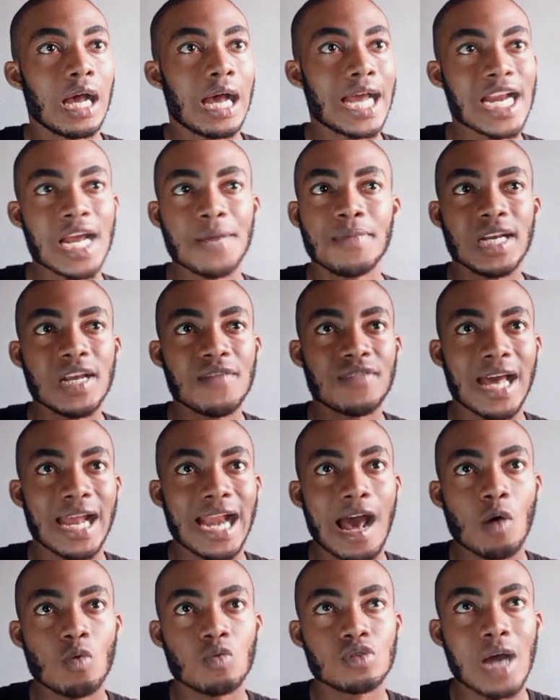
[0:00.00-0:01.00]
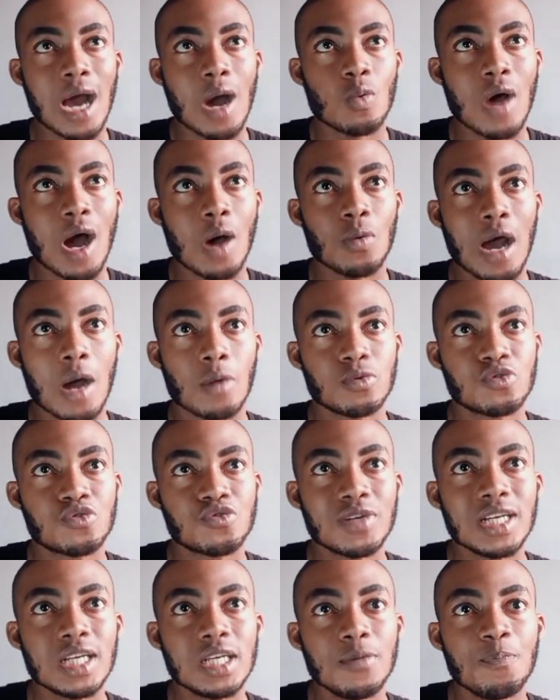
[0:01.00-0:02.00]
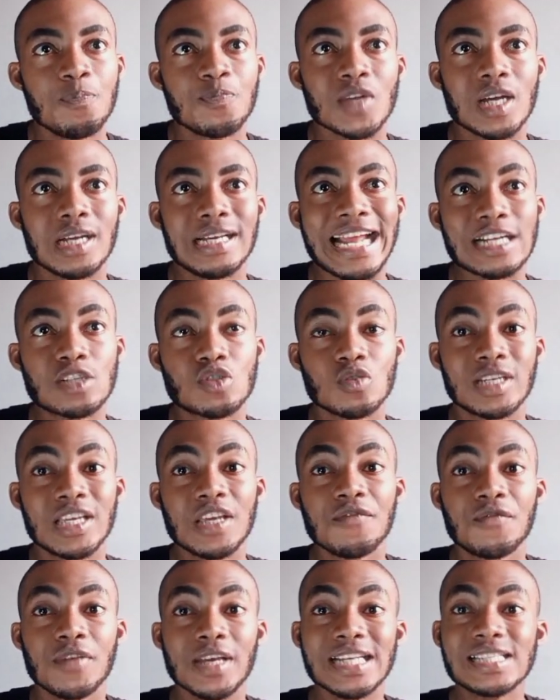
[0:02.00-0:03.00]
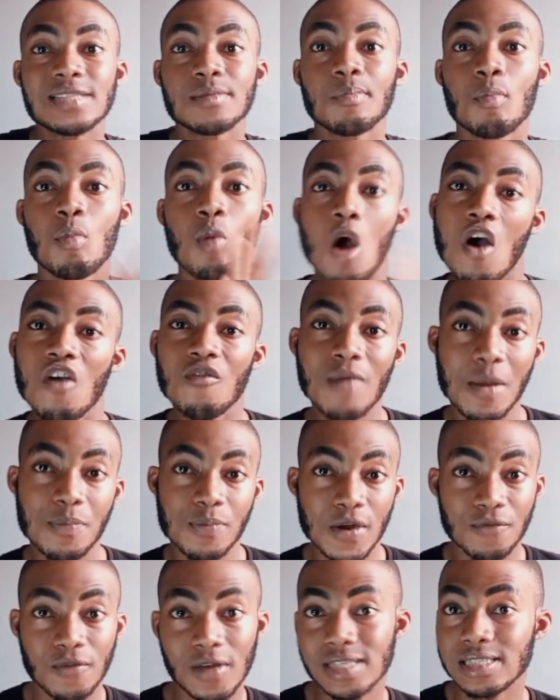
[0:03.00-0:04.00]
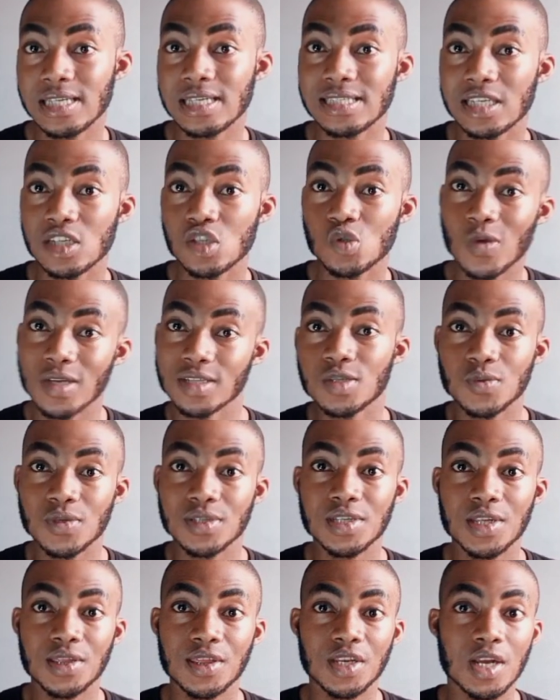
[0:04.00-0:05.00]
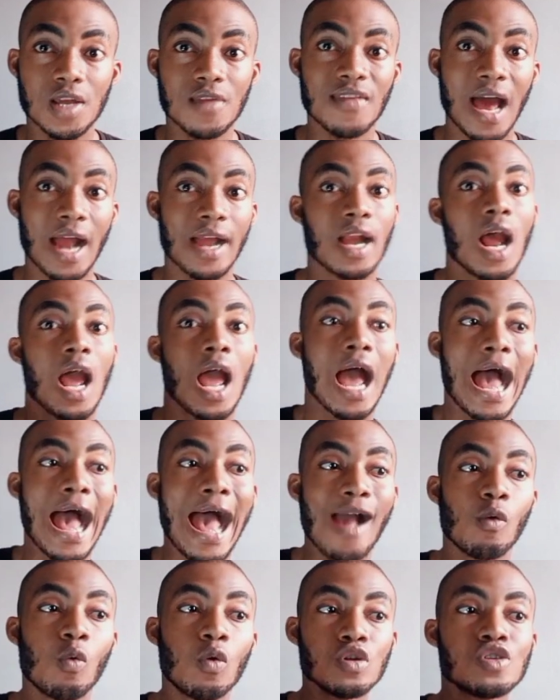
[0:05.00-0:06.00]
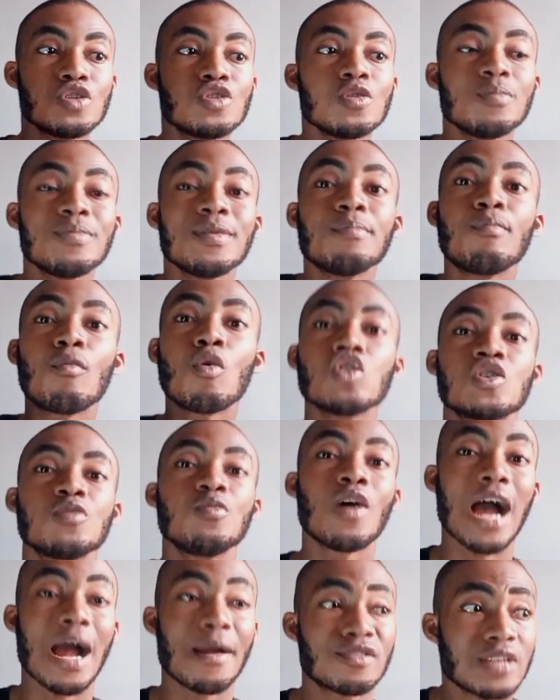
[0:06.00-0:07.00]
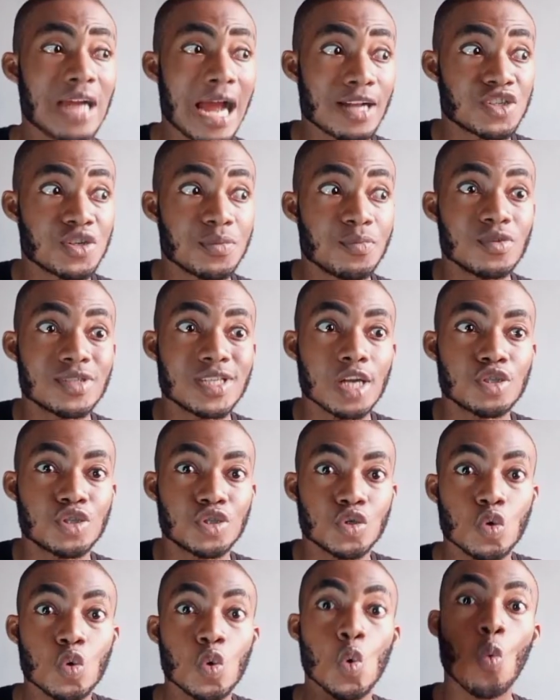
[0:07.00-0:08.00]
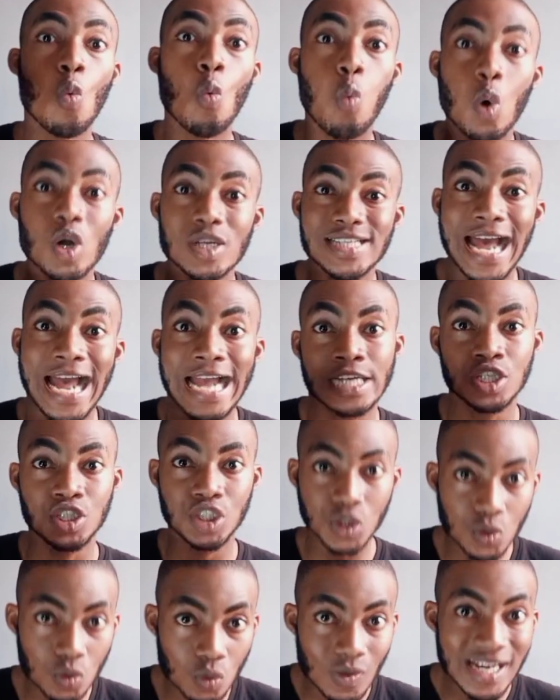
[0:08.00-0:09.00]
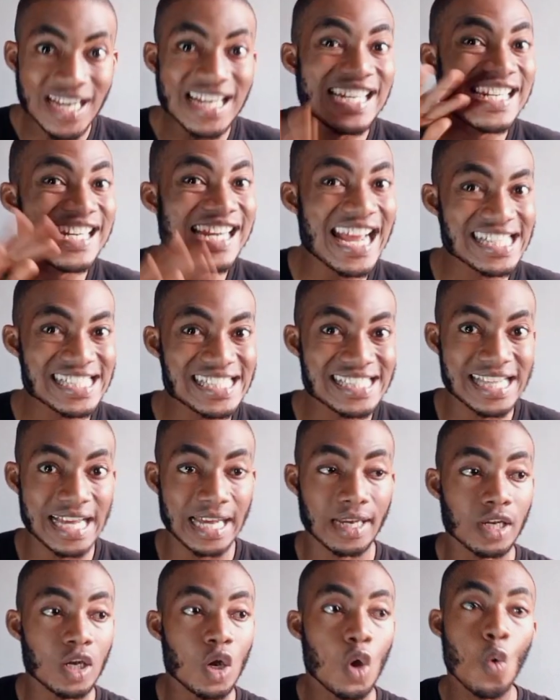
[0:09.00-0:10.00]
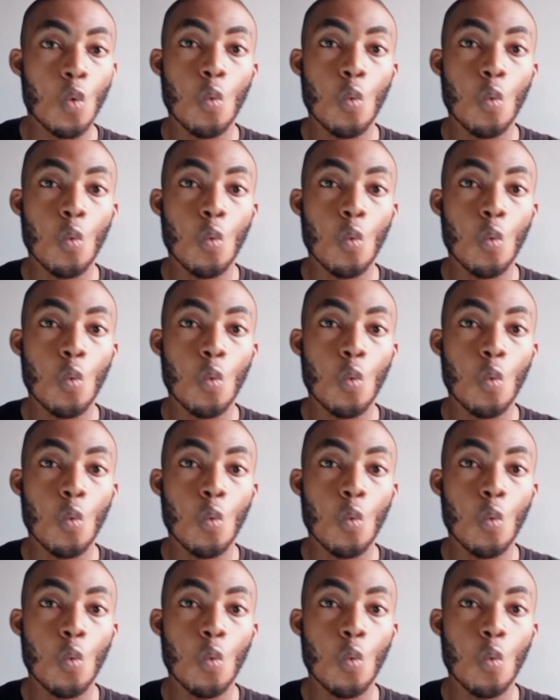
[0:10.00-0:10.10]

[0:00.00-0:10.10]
and I believe that I would I, I, I would really like to give it more of my preferences in 2023 that I want to be much more attributed to what I do less than